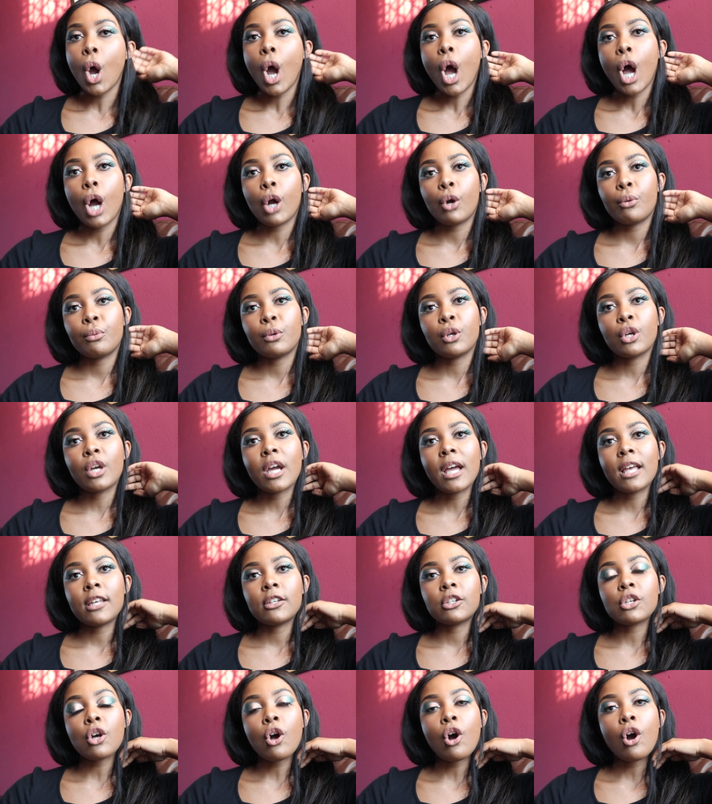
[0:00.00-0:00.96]
I hope you
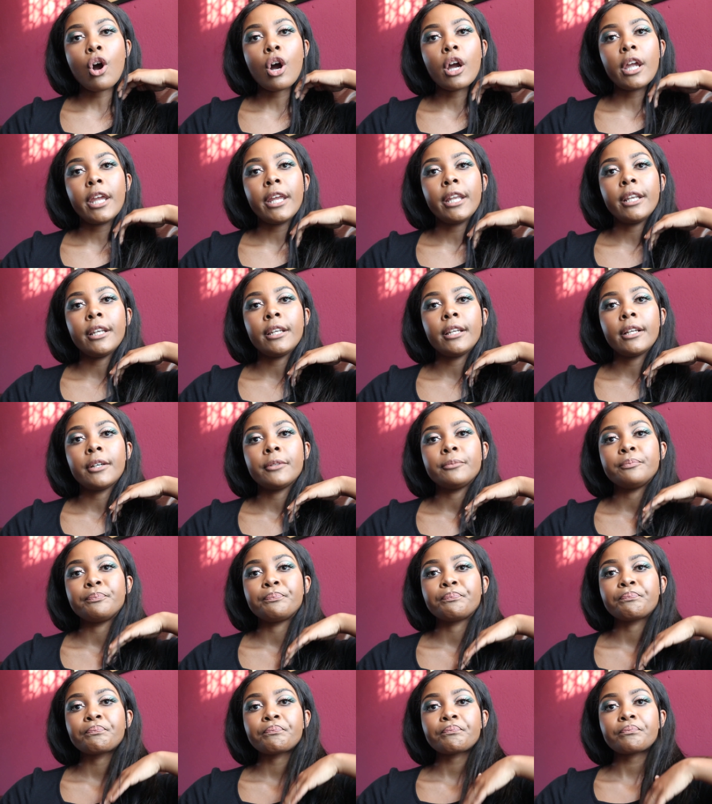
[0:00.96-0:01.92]
guys are in
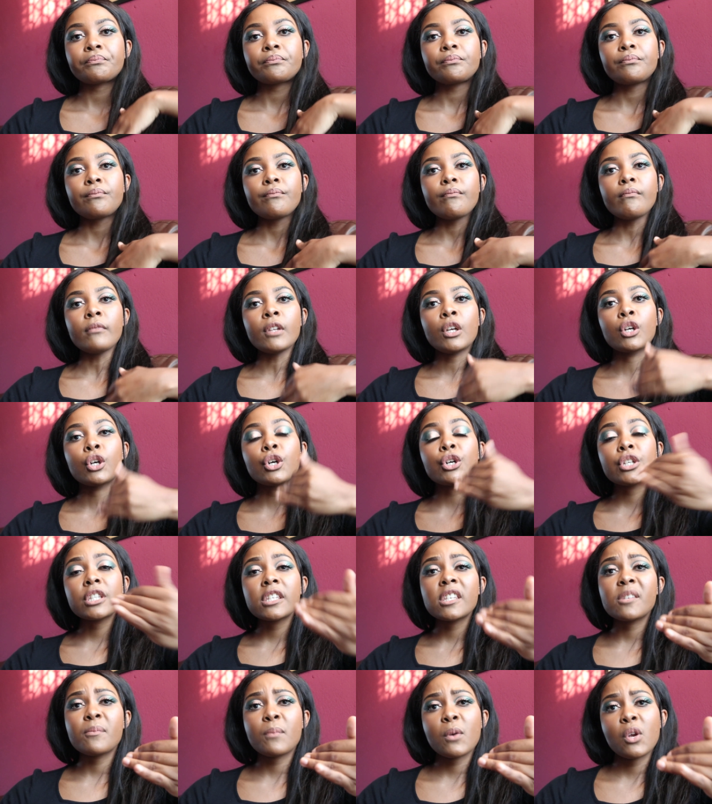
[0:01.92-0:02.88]

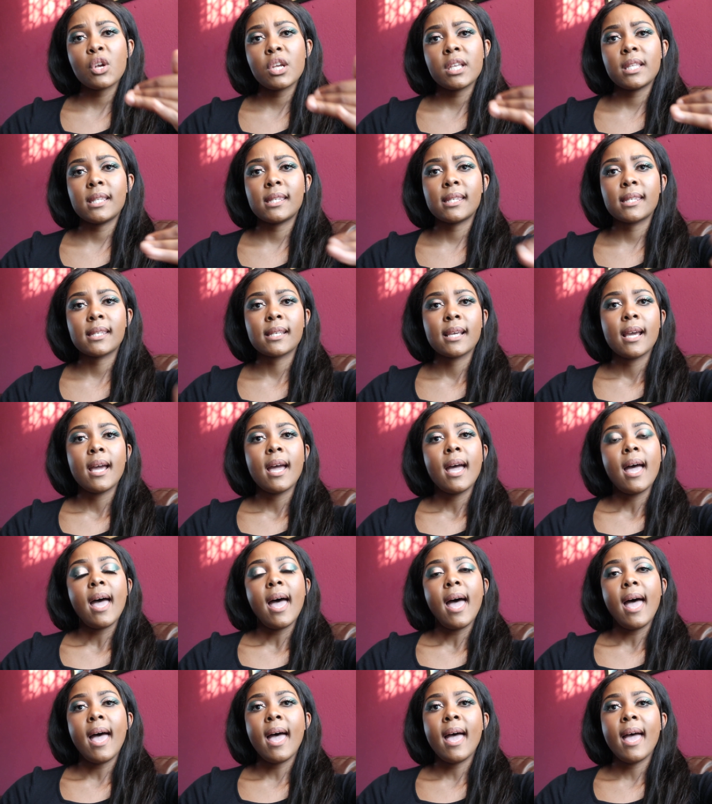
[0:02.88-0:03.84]
good spirits
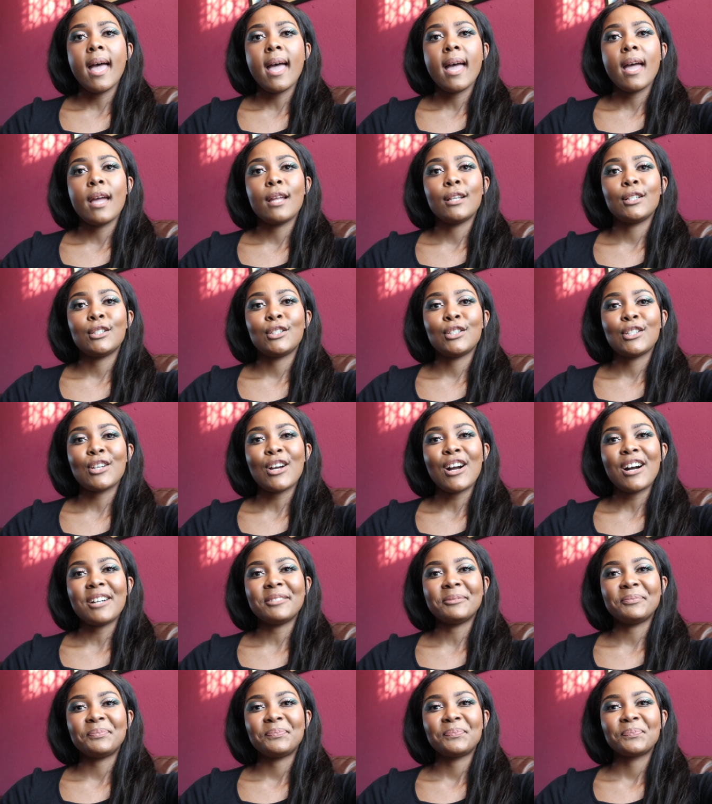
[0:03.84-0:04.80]
and
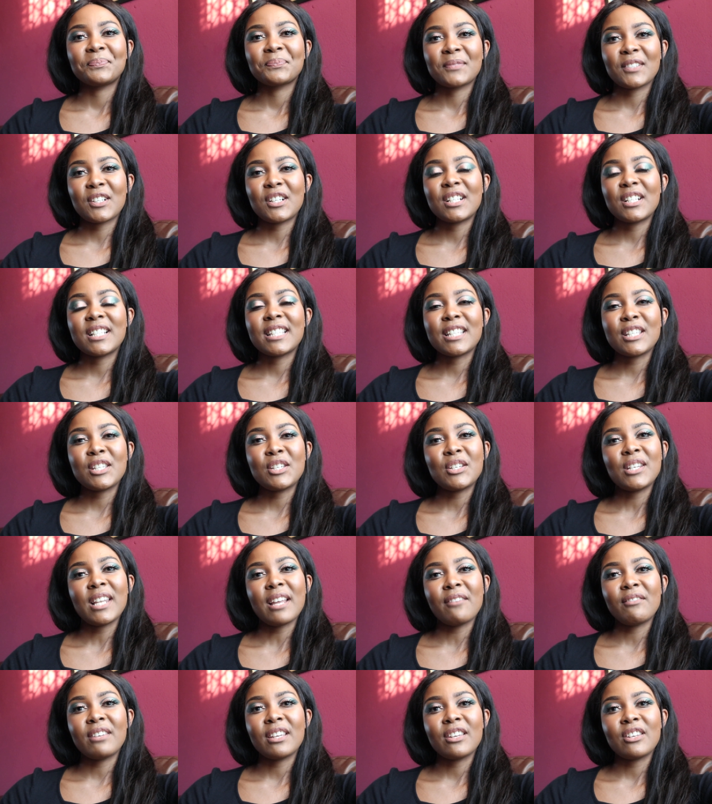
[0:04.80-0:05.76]
yeah, continue
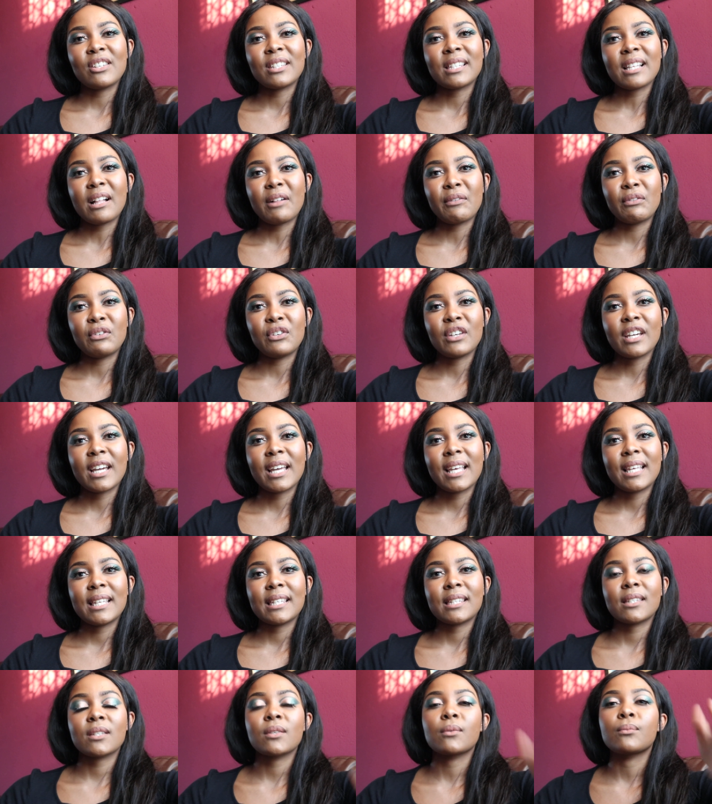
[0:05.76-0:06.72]
loving yourself, you
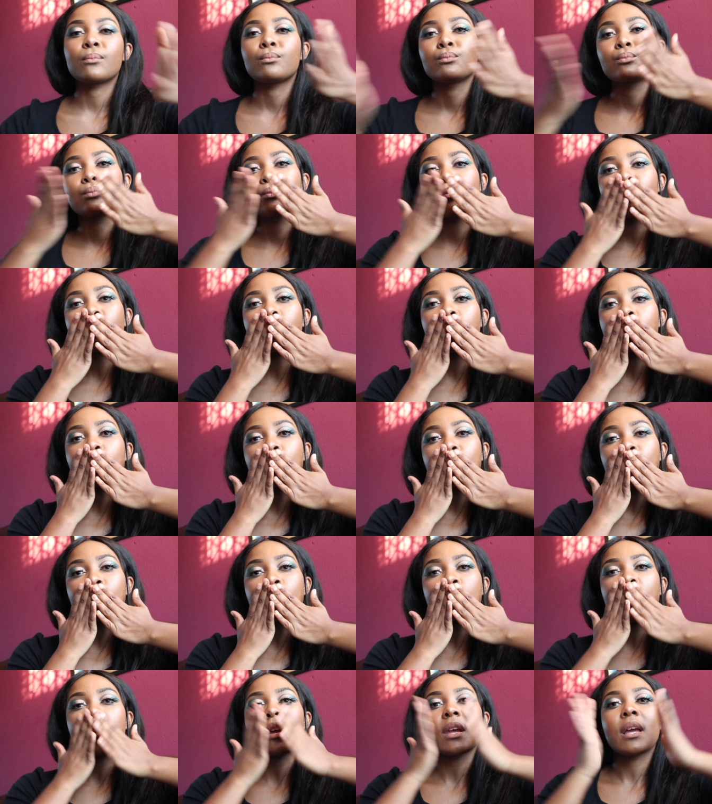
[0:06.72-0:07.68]
guys.
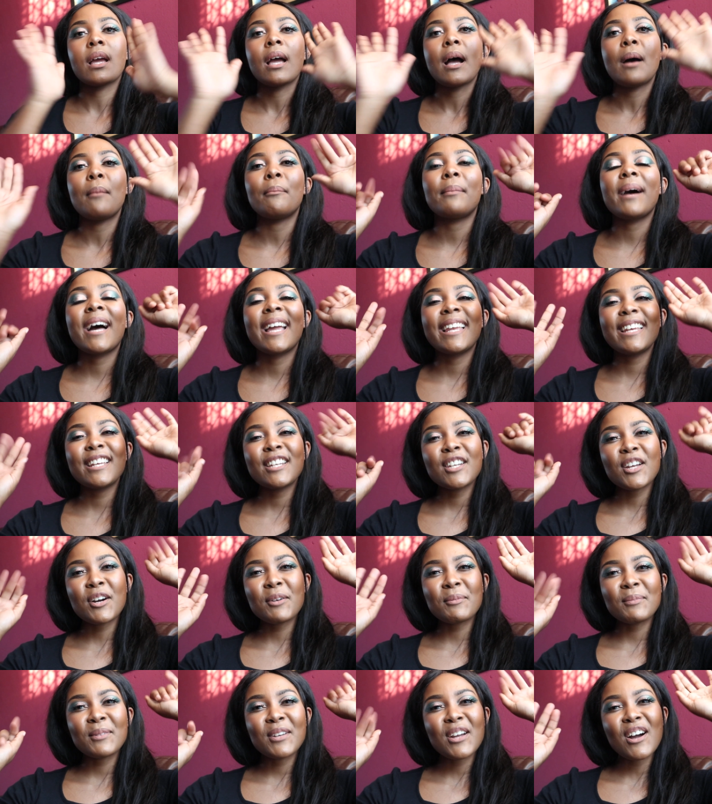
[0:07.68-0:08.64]
Bye, you
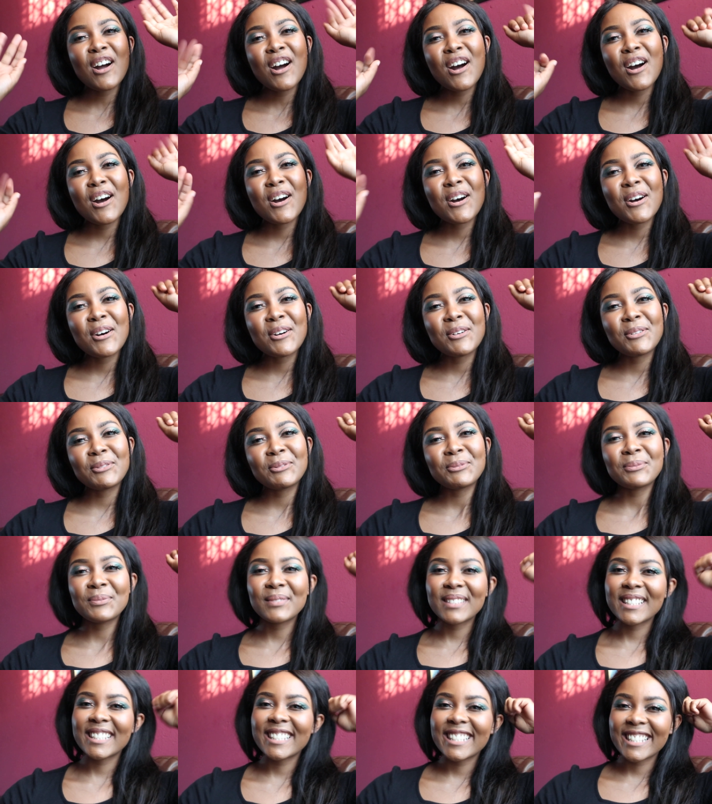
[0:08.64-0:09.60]
nom
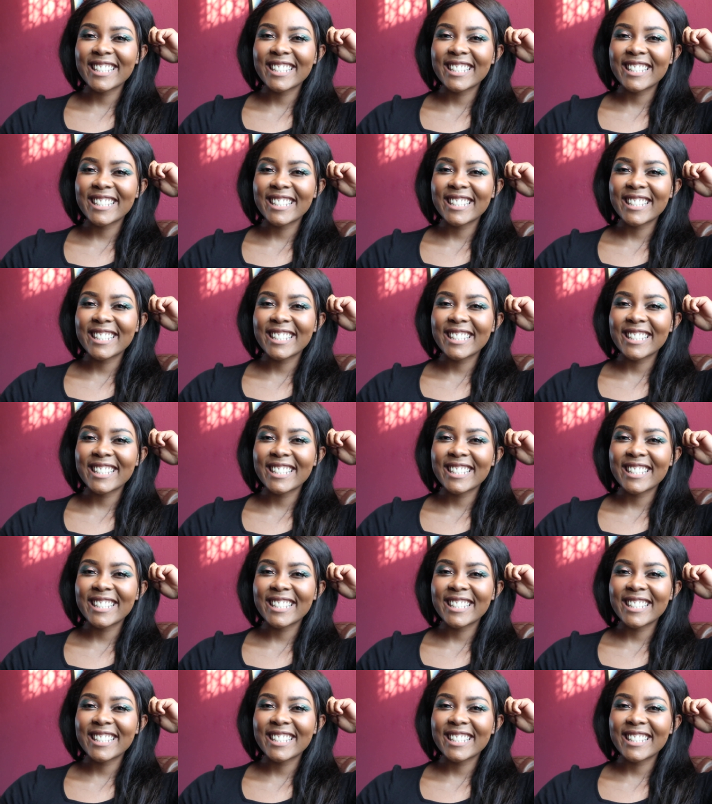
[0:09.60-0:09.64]
noms.